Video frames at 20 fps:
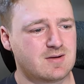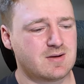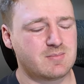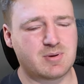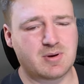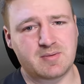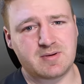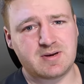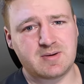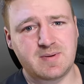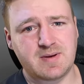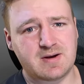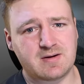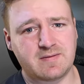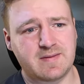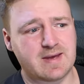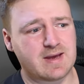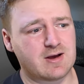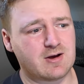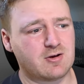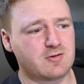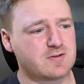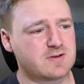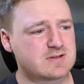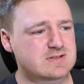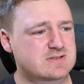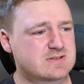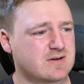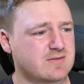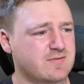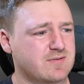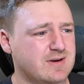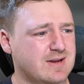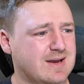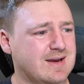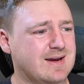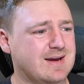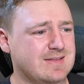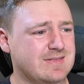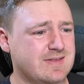it probably depends on the health and stuff. And
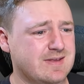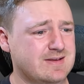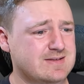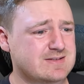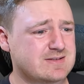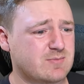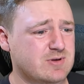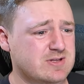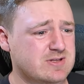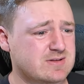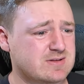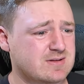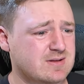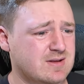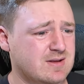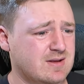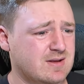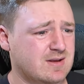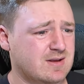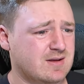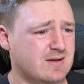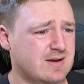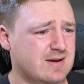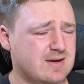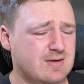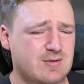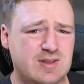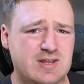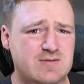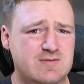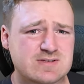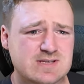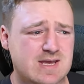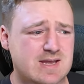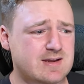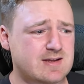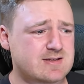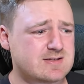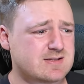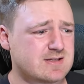I think someone, I think it was
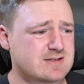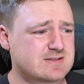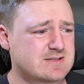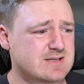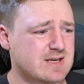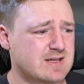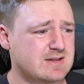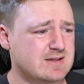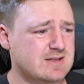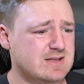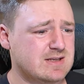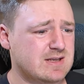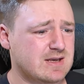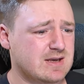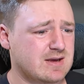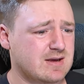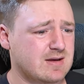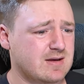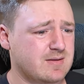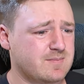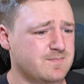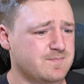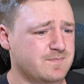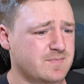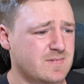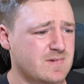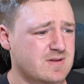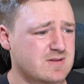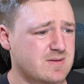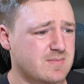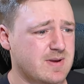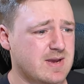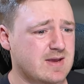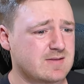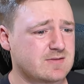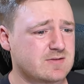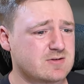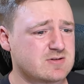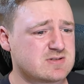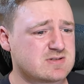Edits, that said the
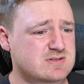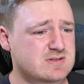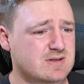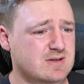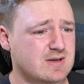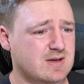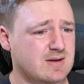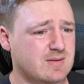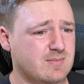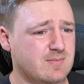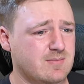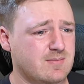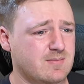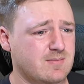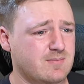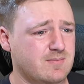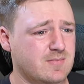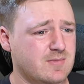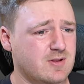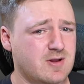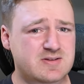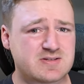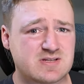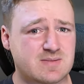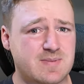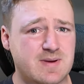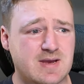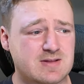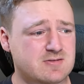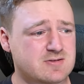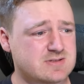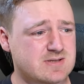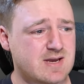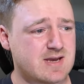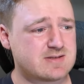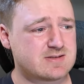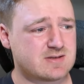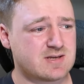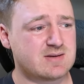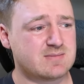Panthers, lots of the Panthers
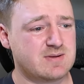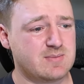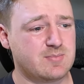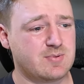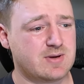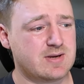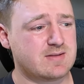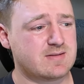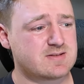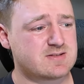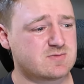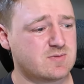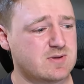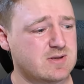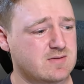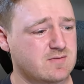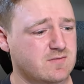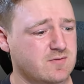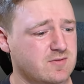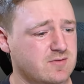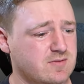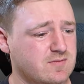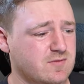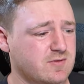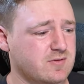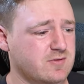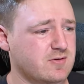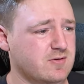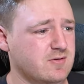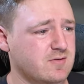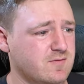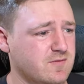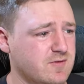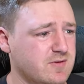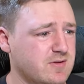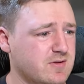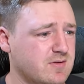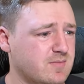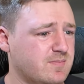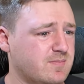guys are going to be playing this week for
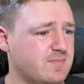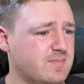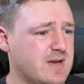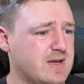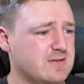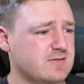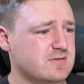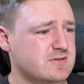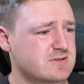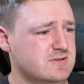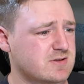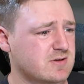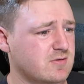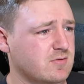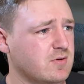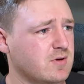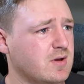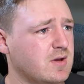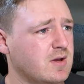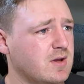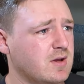the Panthers. So